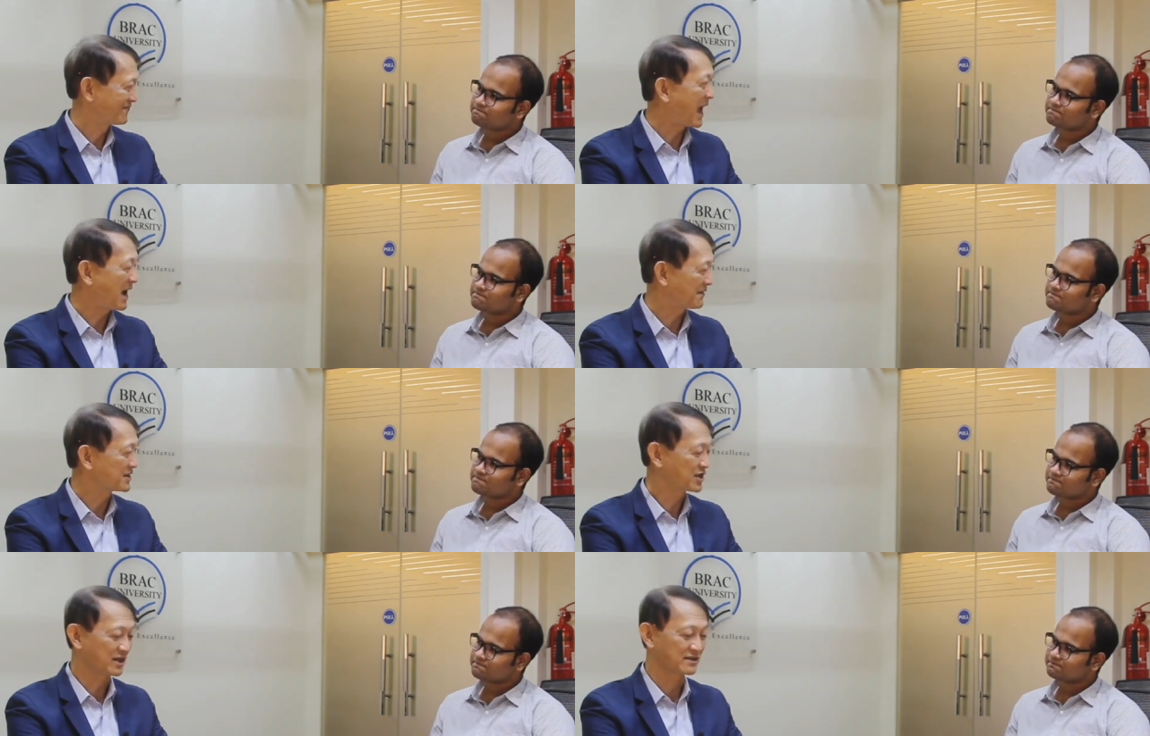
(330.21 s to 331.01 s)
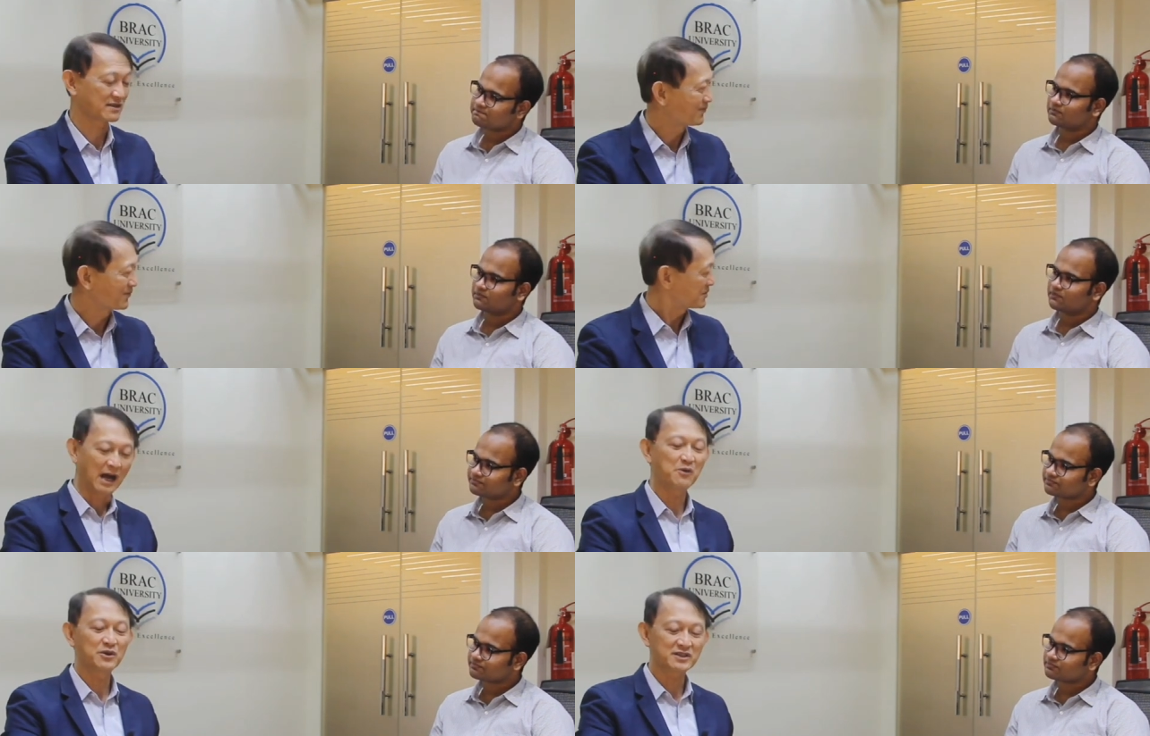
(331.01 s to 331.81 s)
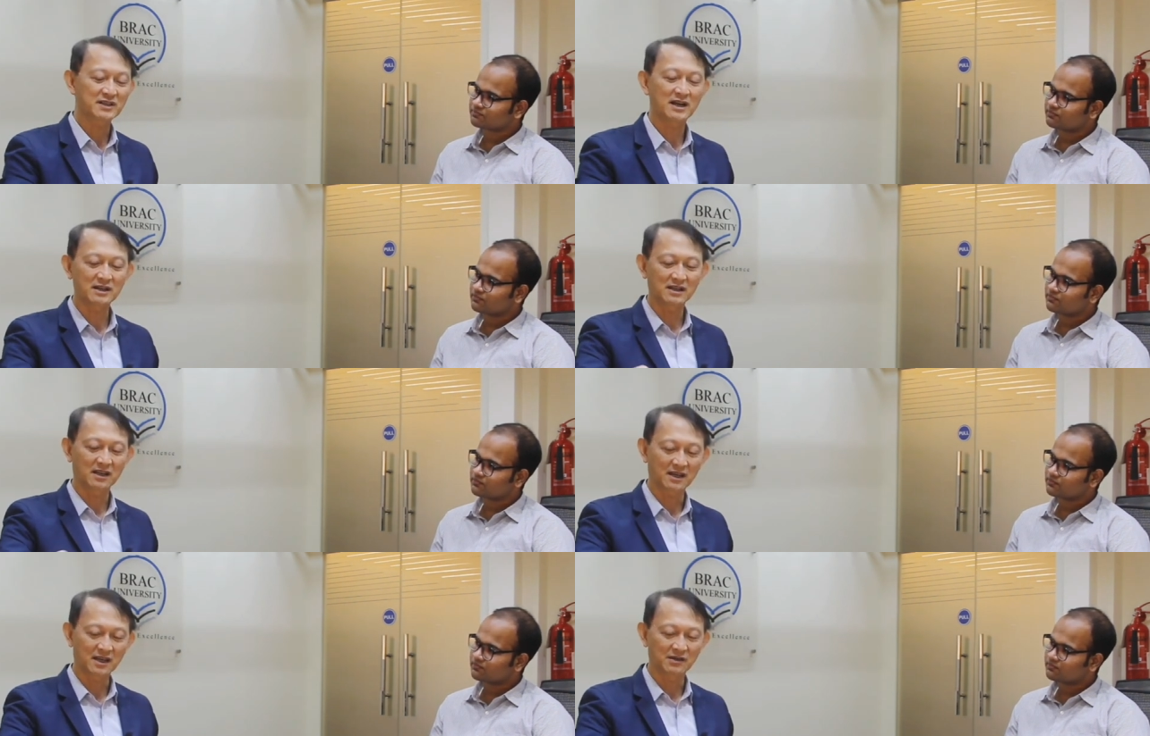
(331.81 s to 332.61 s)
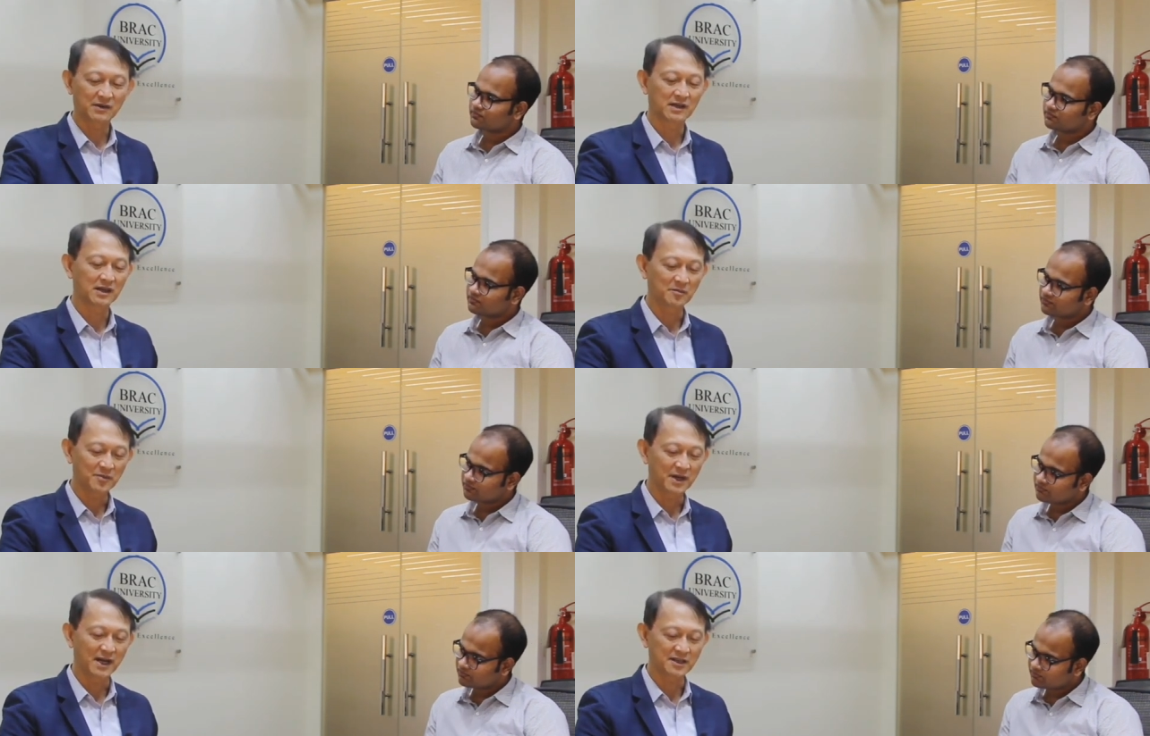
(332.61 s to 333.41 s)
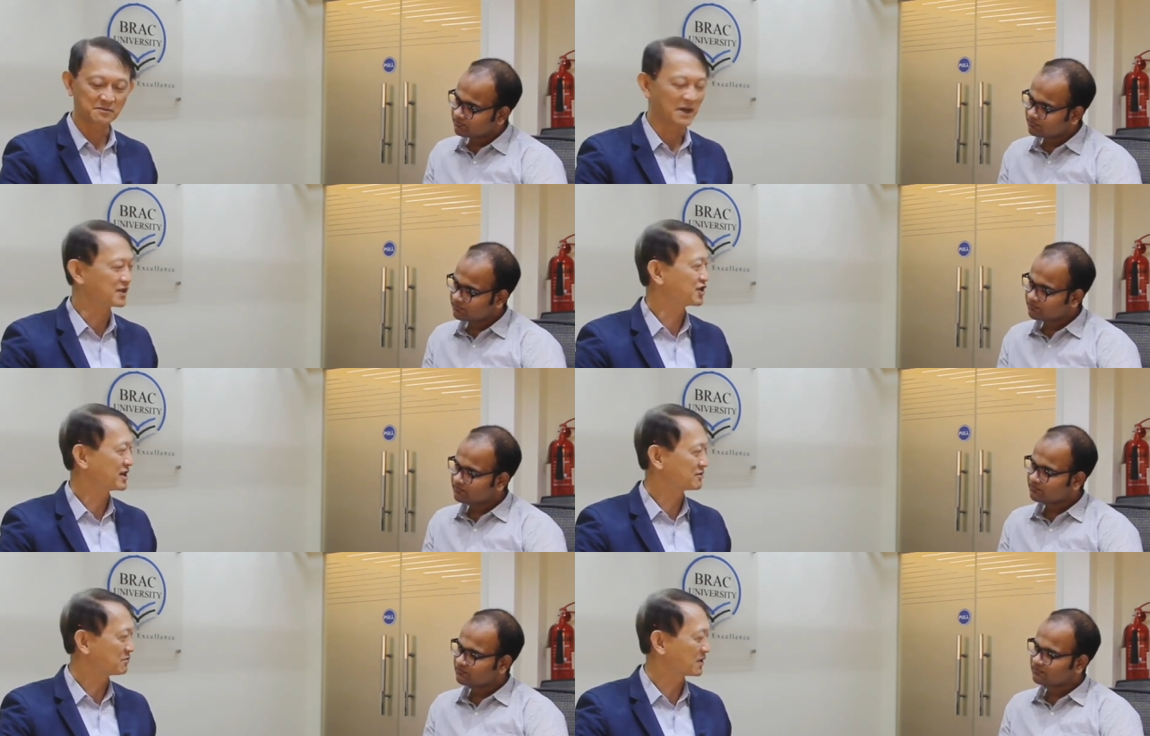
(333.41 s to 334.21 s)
Speaker 1: I have a chance. I will study and get ready, and perhaps my chance will